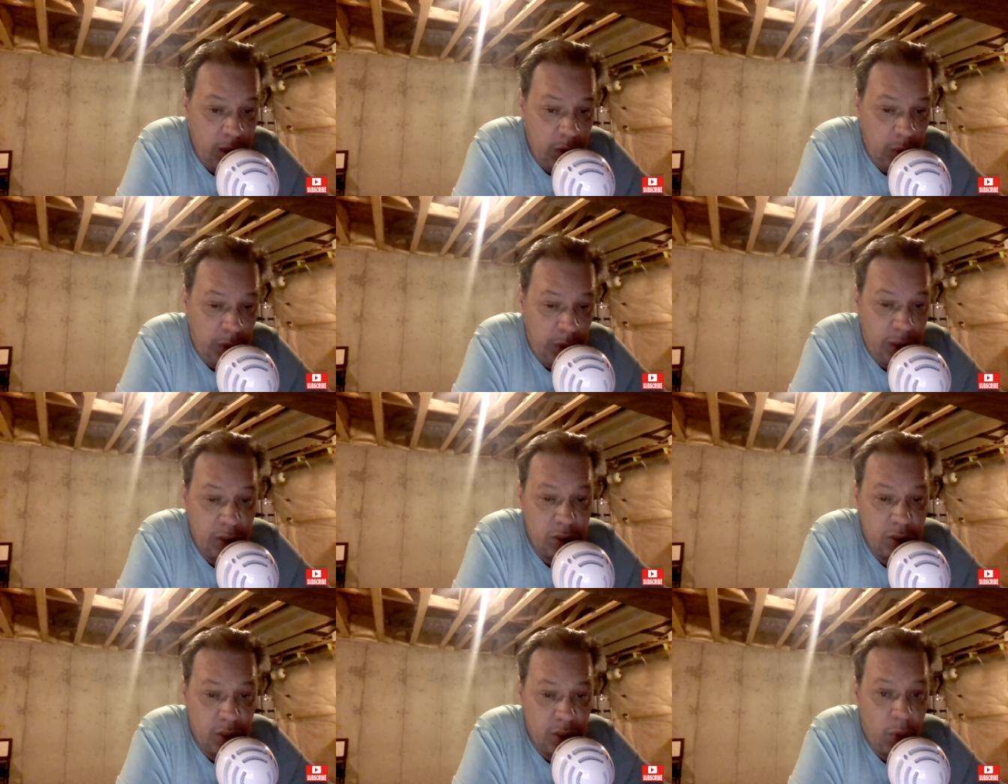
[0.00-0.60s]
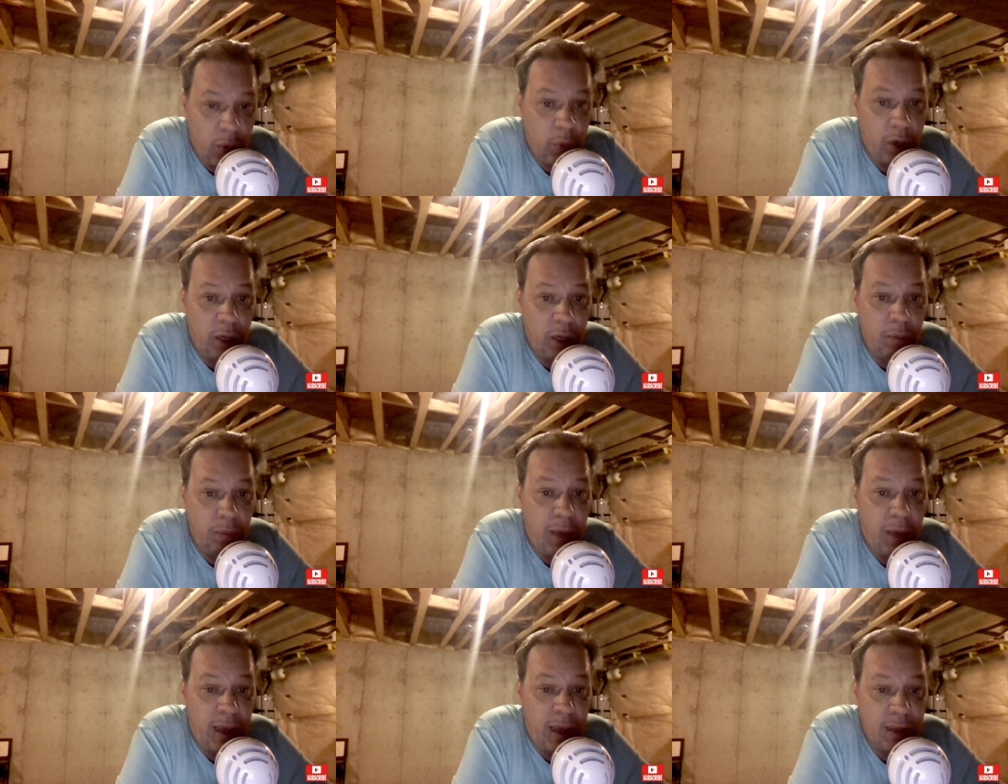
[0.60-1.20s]
We need to start
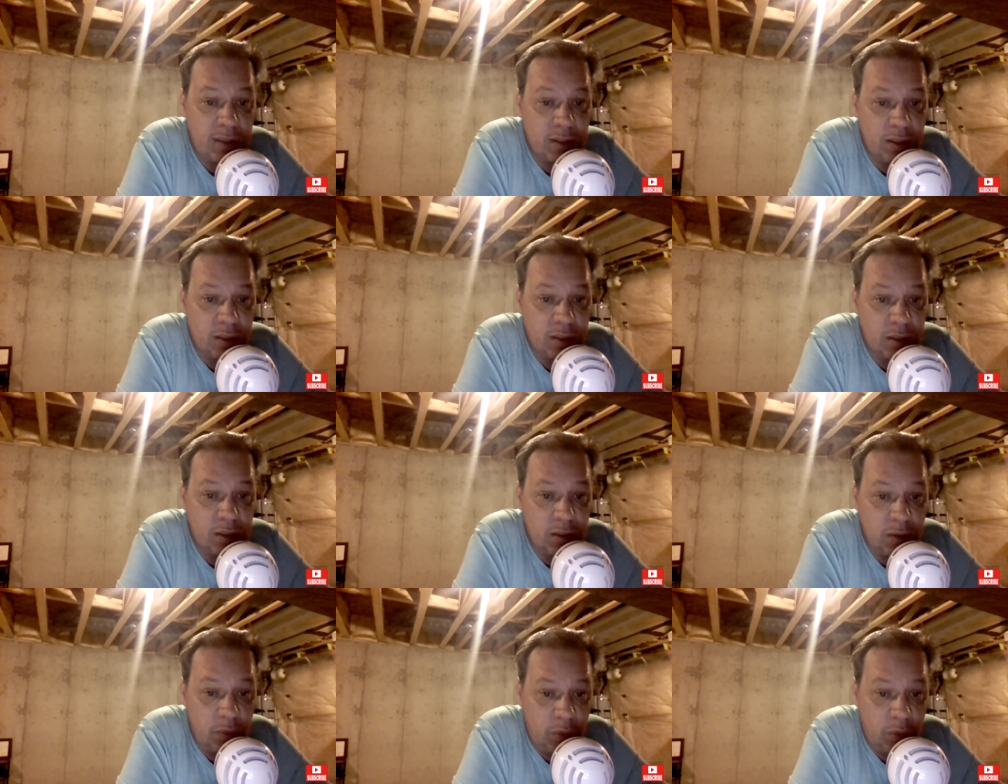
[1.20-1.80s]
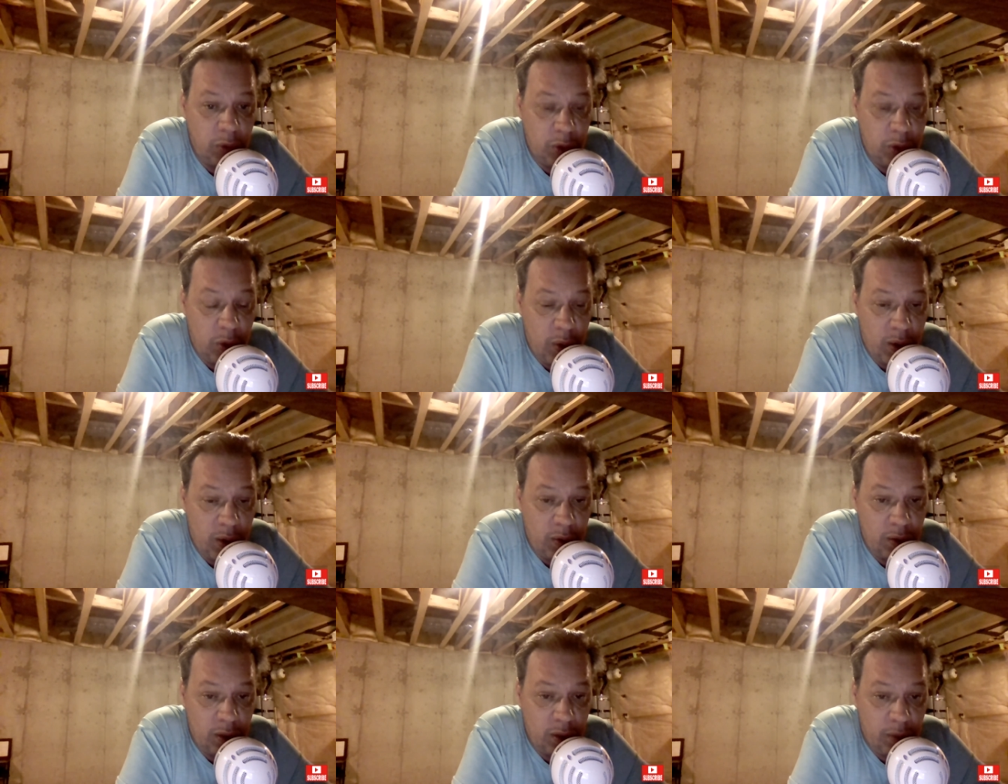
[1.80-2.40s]
wearing masks when we go
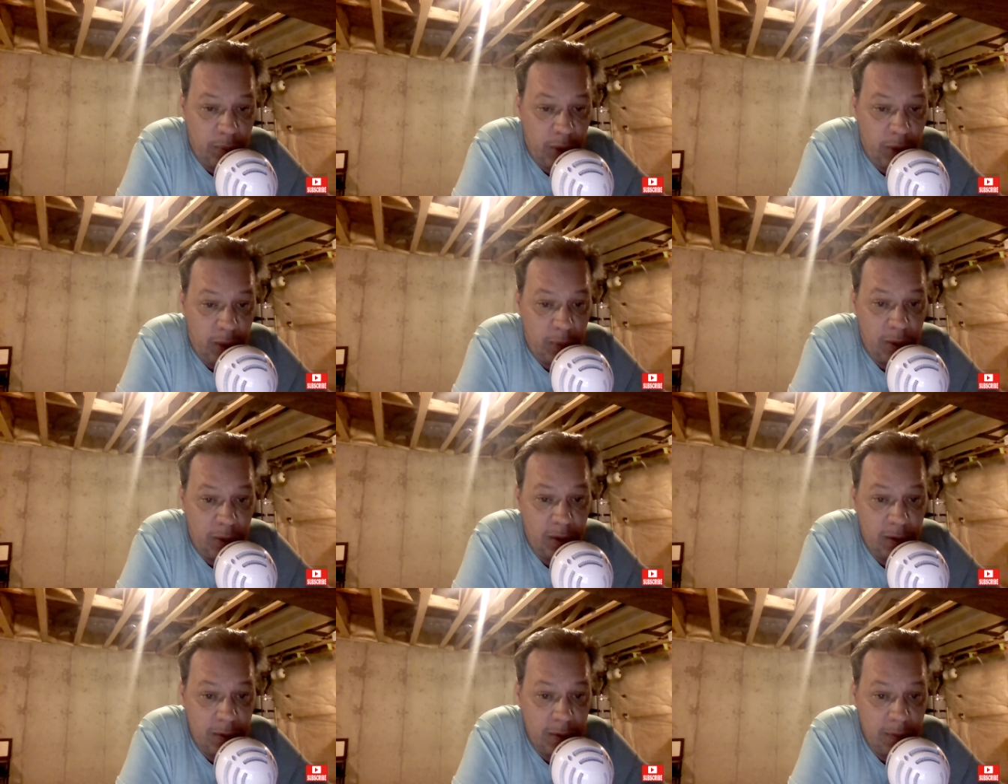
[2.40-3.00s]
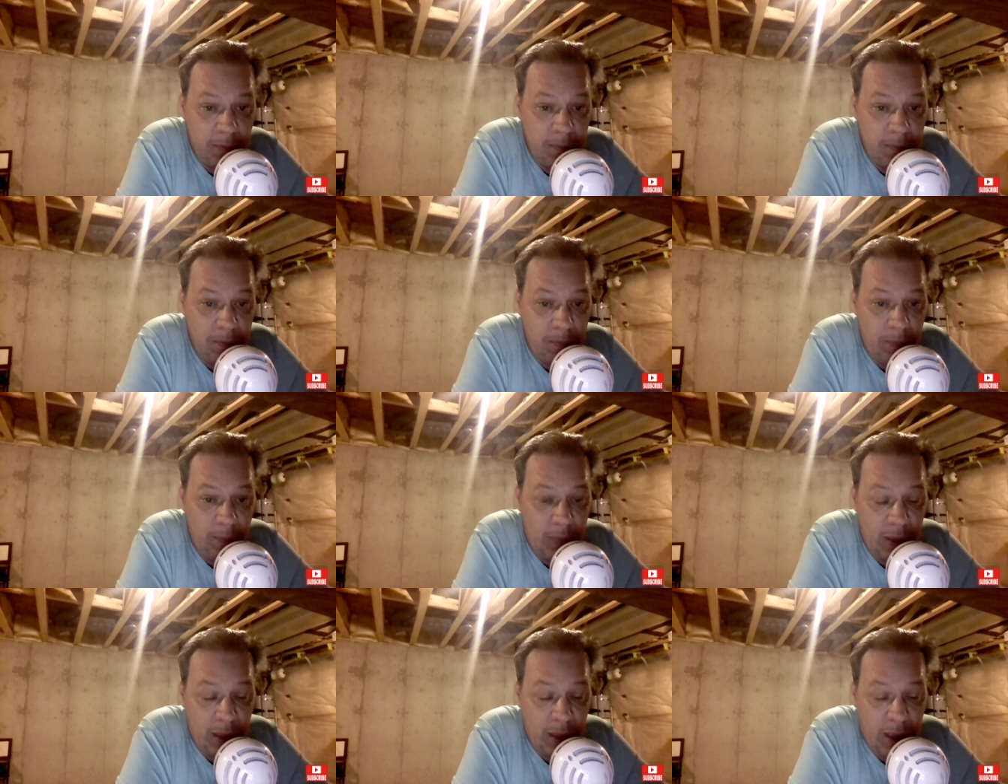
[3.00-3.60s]
out into public.
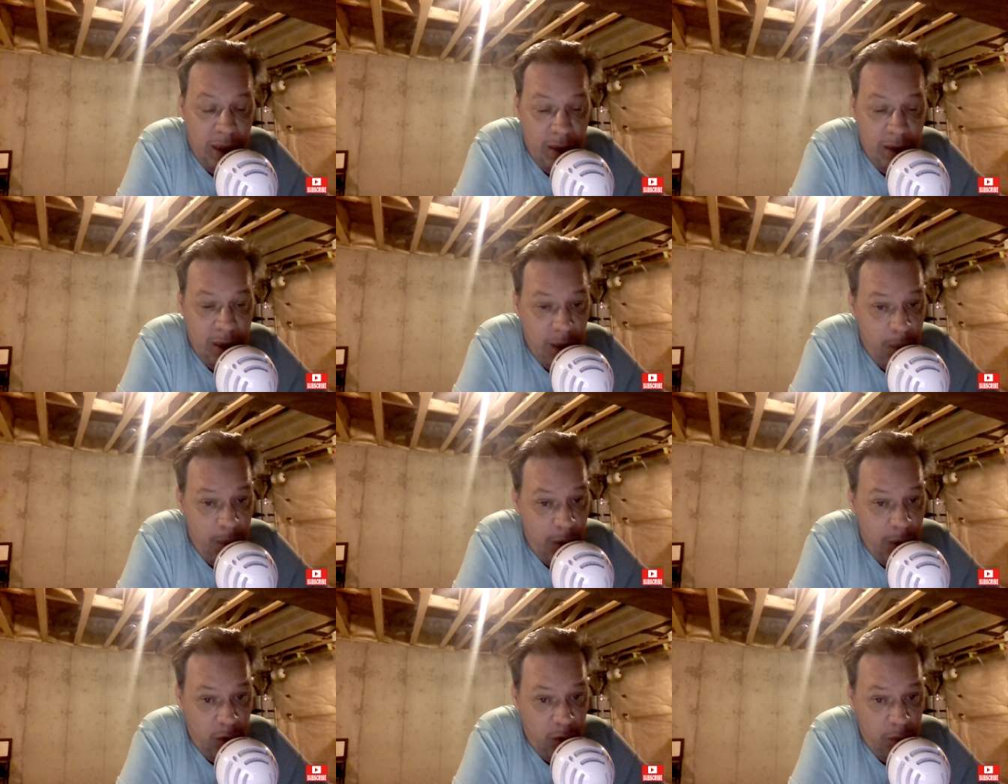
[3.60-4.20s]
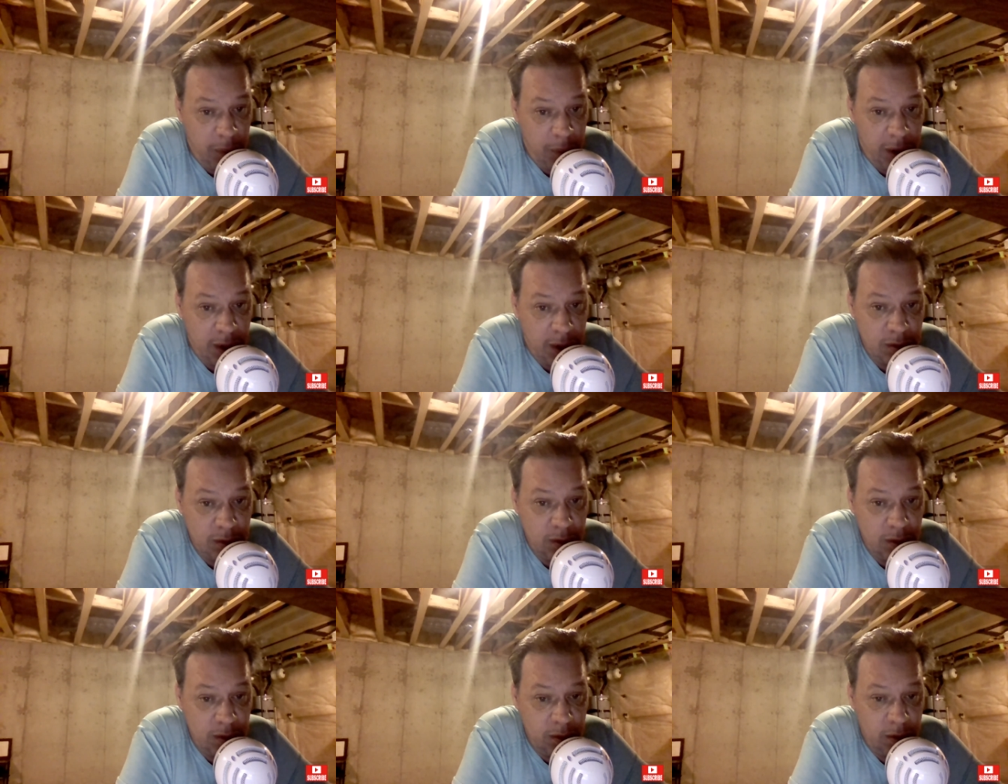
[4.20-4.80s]
I got my own
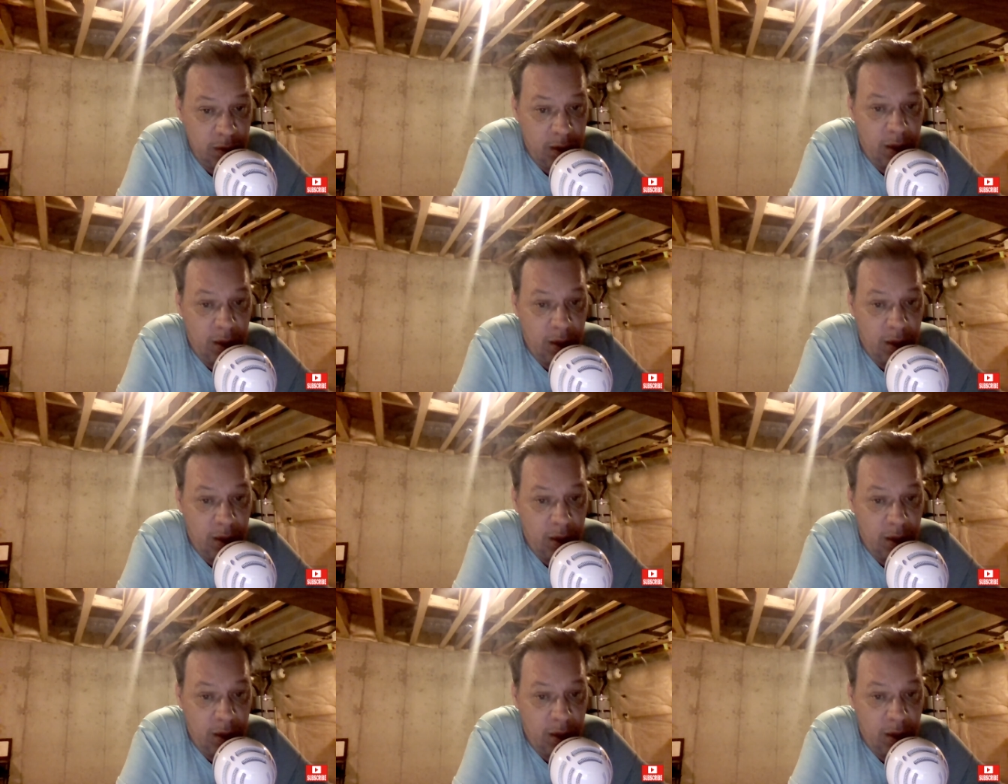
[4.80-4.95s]
mask.